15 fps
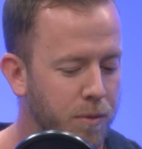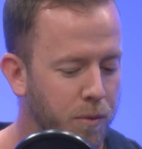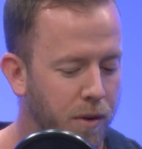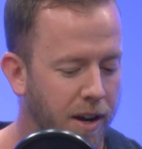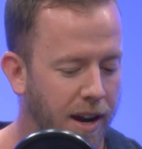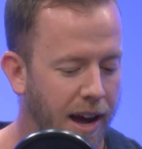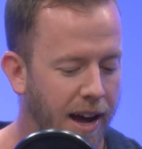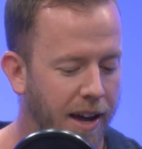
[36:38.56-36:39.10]

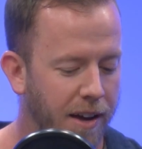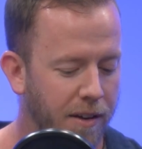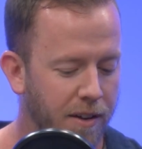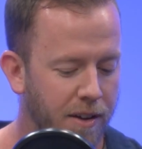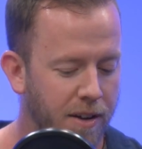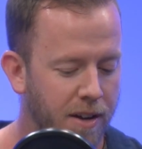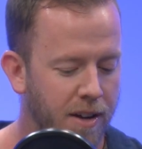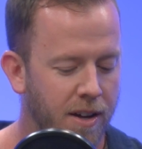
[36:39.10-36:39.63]
when I
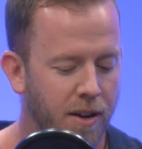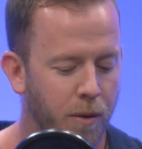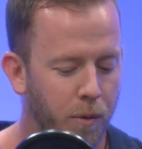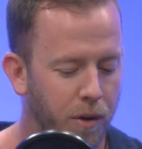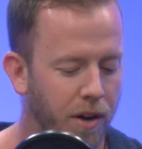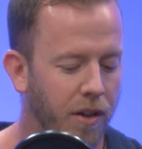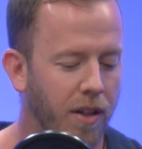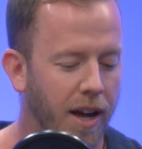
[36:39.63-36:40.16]

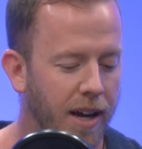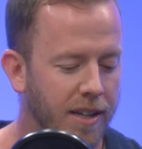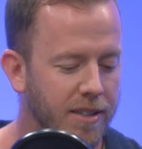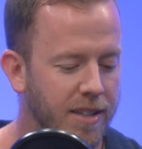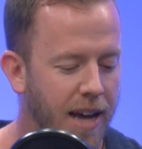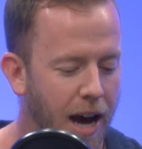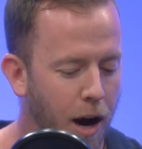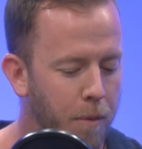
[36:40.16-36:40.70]

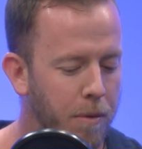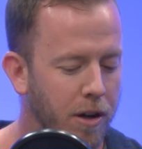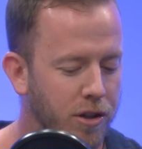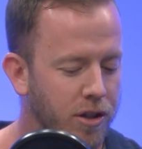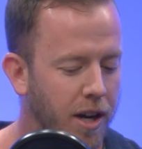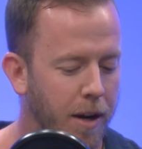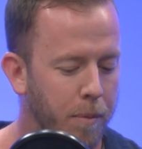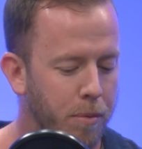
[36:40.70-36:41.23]
realized how much
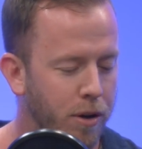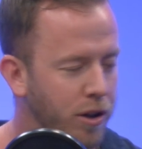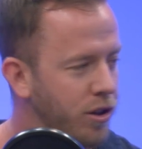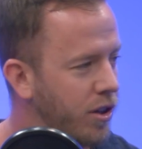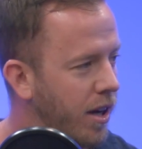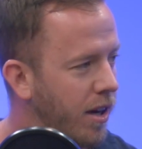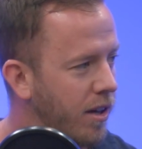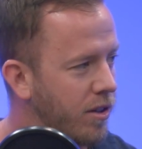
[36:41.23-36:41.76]
I
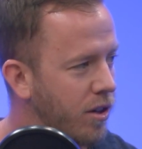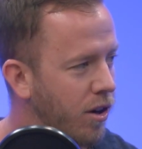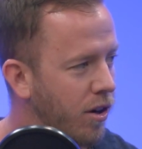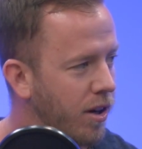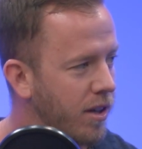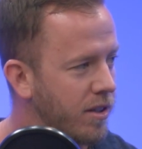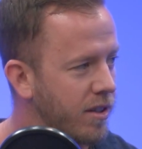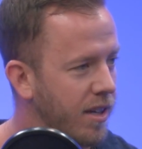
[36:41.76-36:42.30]
appreciate
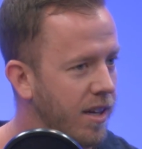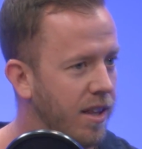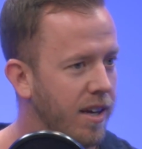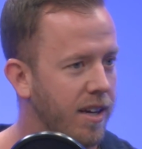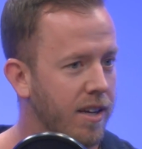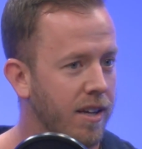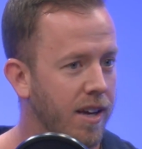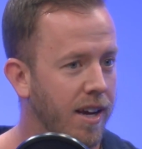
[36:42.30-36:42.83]
attorneys
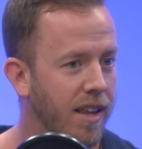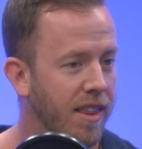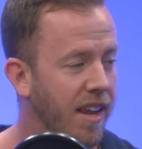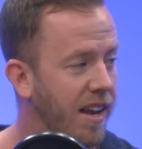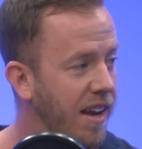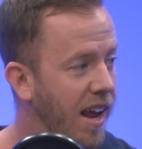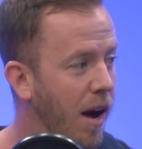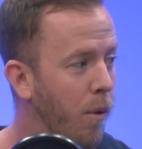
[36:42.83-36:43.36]
and the
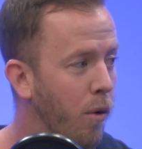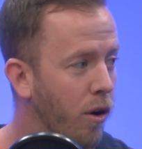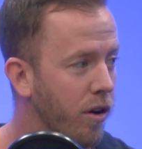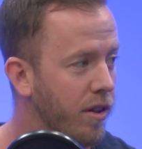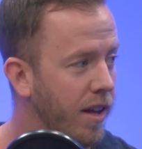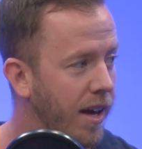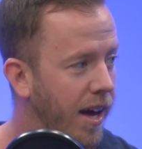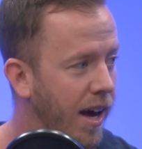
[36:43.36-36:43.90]

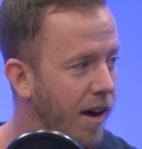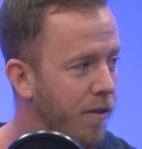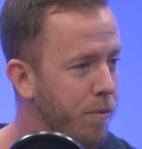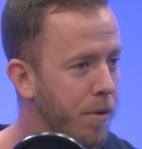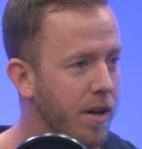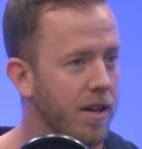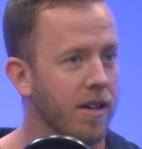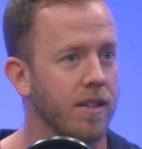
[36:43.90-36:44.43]
network they have,
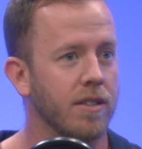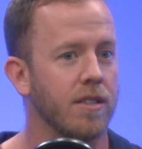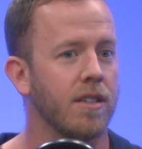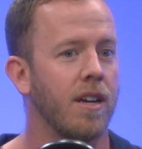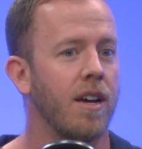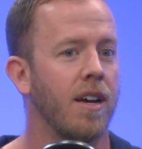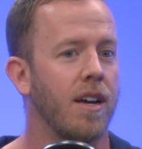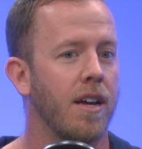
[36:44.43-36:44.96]
because
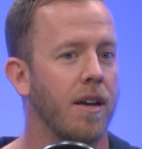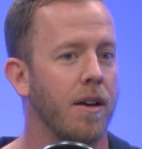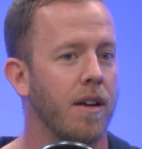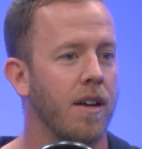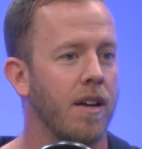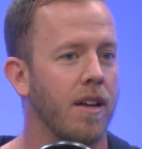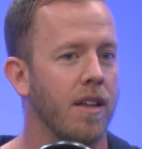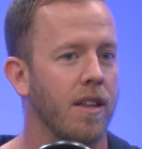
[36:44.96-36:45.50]

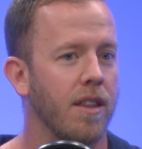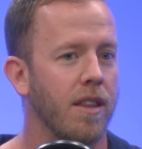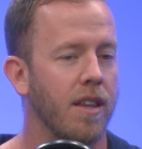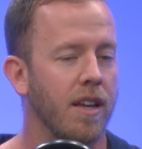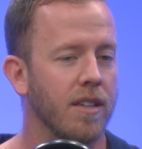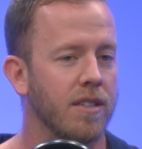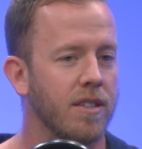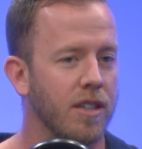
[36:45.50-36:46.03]

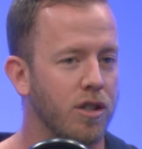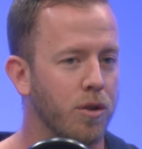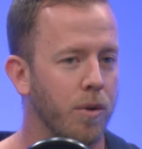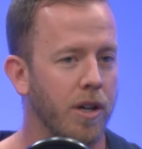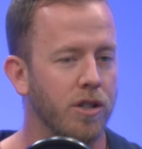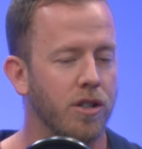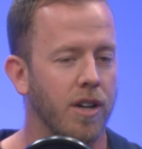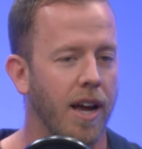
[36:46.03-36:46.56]
the
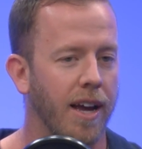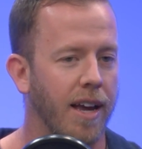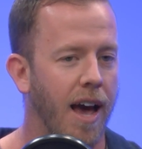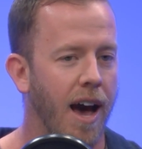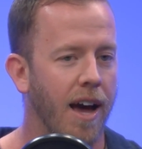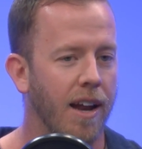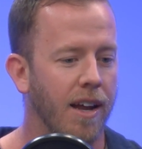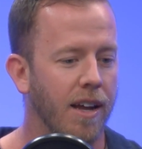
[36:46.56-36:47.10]
situation I
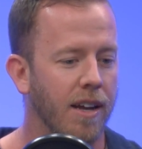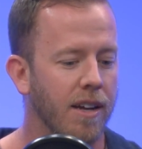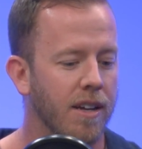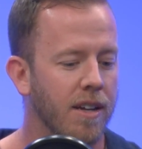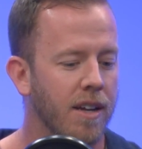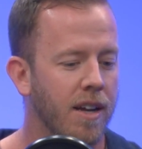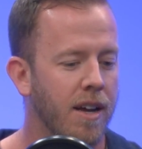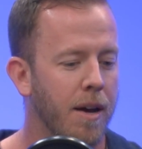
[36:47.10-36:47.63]
got in,
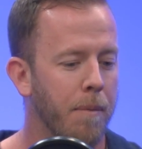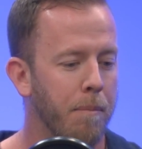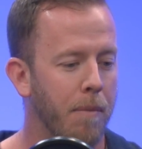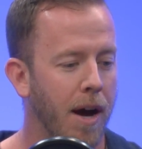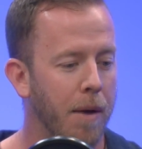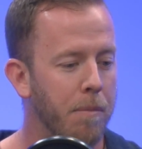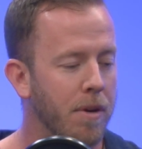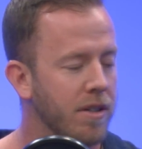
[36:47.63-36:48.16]

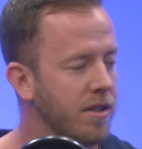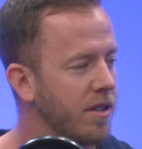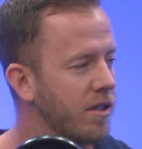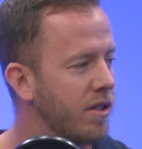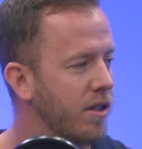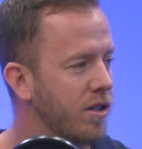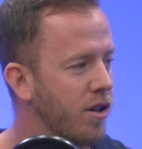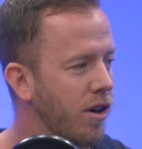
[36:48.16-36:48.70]
my
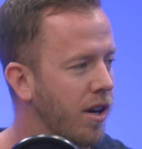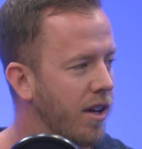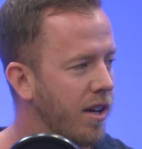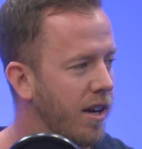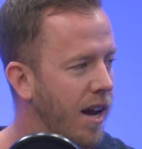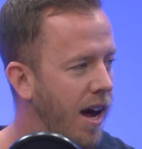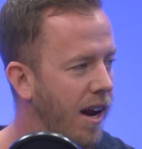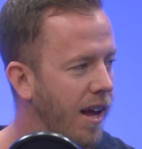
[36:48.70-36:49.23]
business attorney
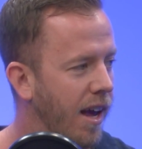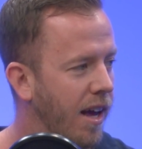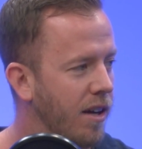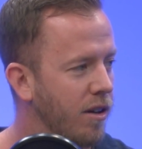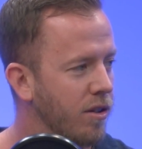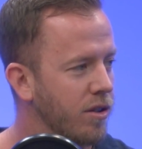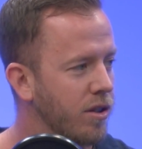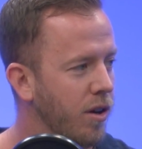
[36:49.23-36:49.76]
could not
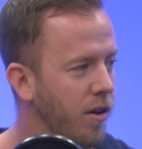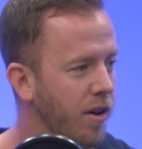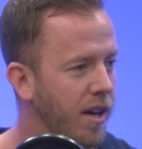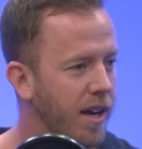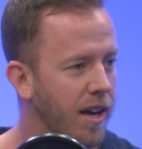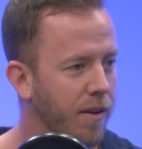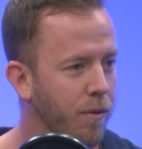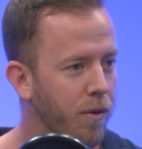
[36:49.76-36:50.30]
handle, so
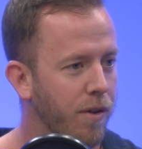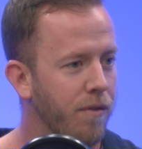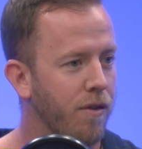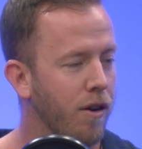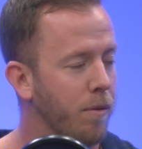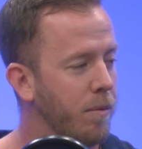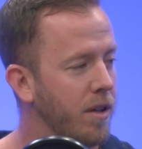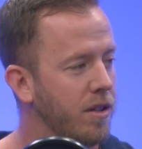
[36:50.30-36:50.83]
he
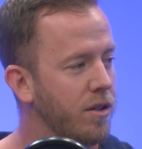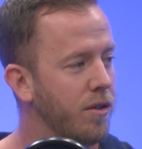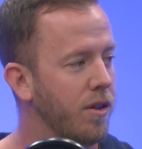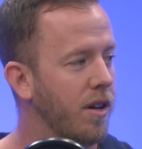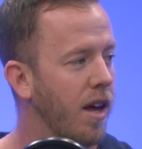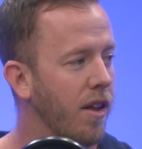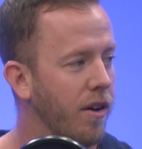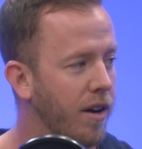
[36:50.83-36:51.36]
referred me to
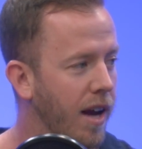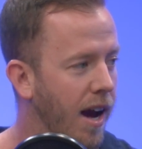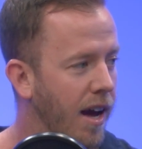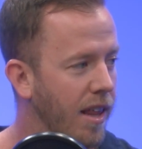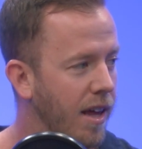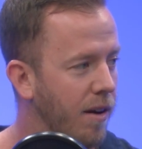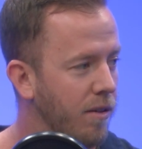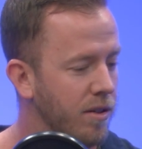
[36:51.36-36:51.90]
another guy
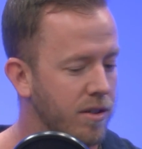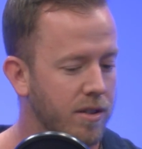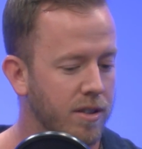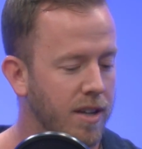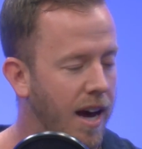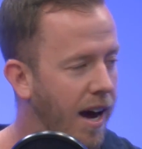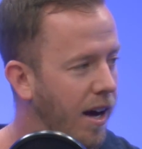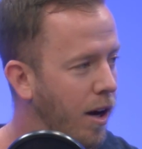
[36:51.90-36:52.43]
that was
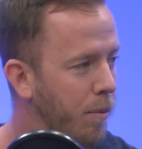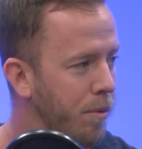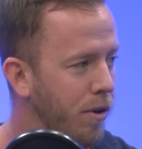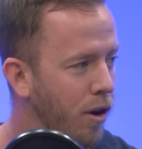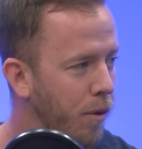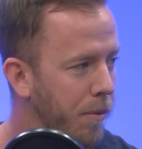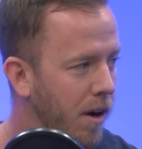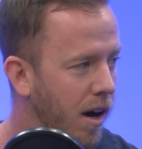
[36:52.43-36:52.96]
high up in
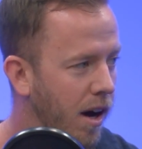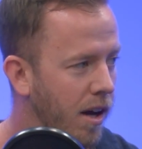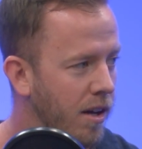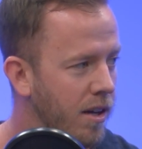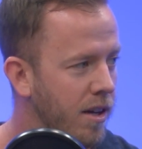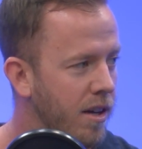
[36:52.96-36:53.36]
Omaha